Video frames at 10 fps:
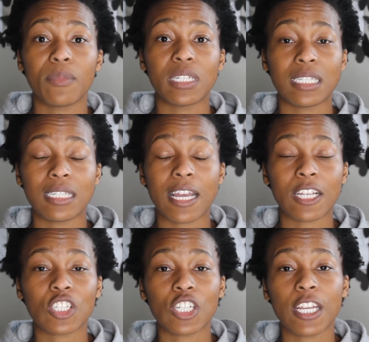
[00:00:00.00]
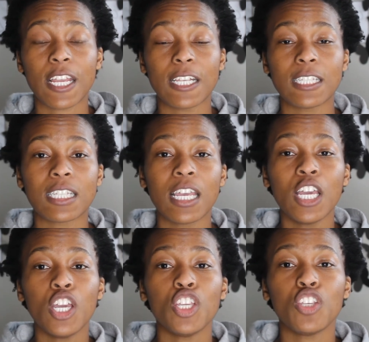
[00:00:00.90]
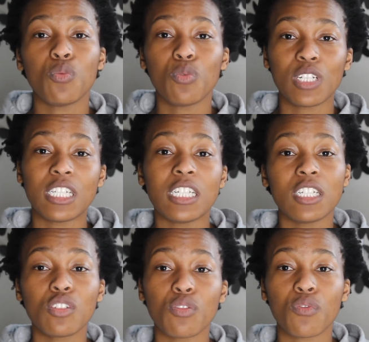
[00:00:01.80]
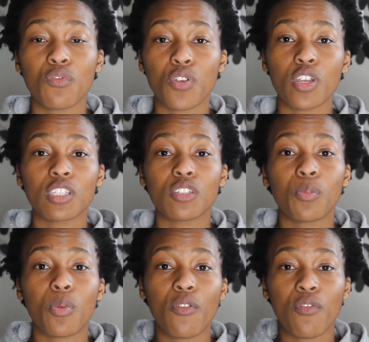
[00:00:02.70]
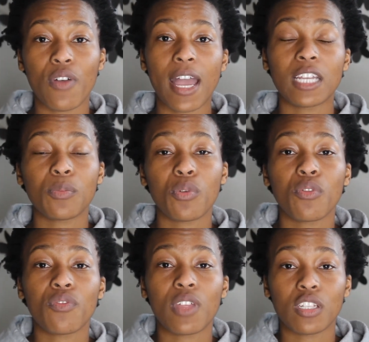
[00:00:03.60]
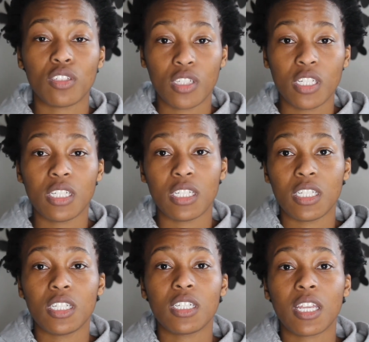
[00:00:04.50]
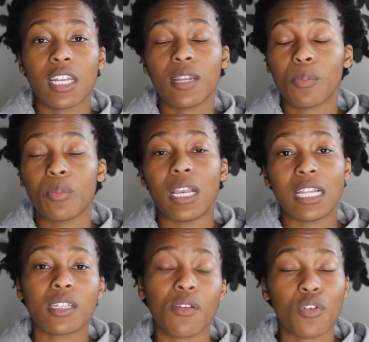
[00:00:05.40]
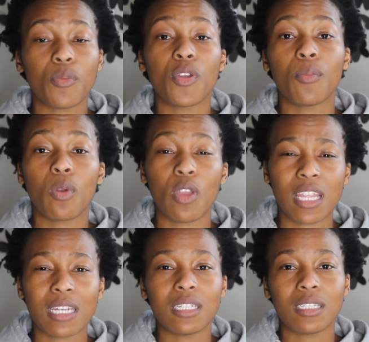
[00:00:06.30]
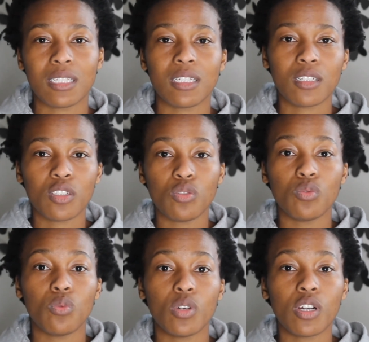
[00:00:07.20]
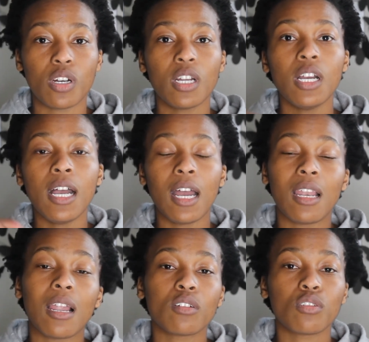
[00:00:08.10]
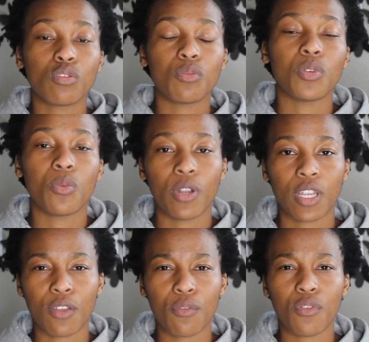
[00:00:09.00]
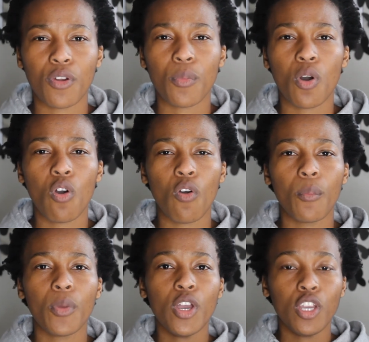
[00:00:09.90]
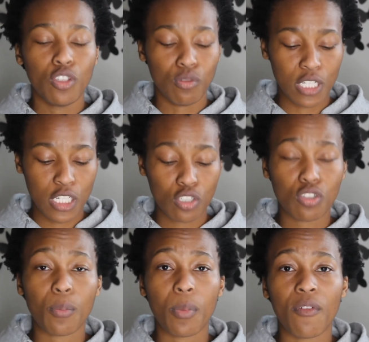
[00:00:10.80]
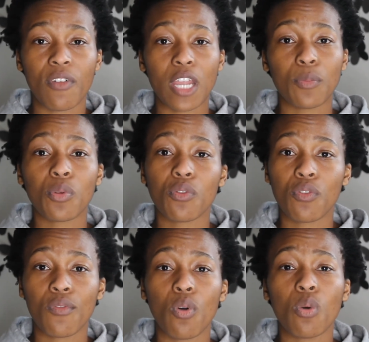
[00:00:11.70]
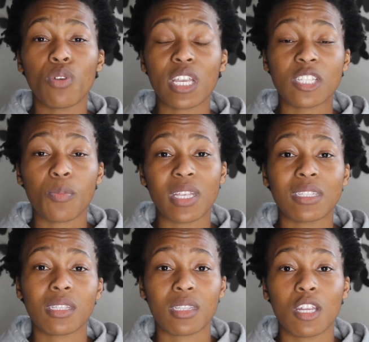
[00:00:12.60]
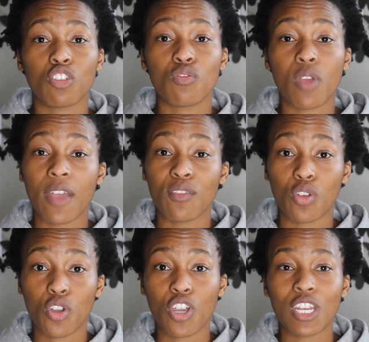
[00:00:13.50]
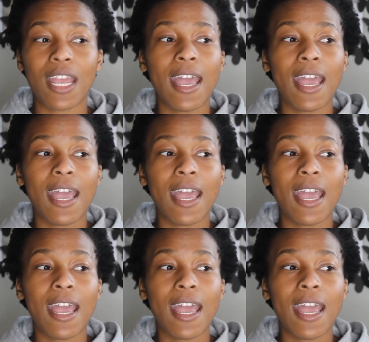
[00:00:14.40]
the deduction is you would need to first provide proof that indeed, get a letter from your employer that indeed you were allowed to be working from home. You need to provide proof of all the expenses that you have incurred,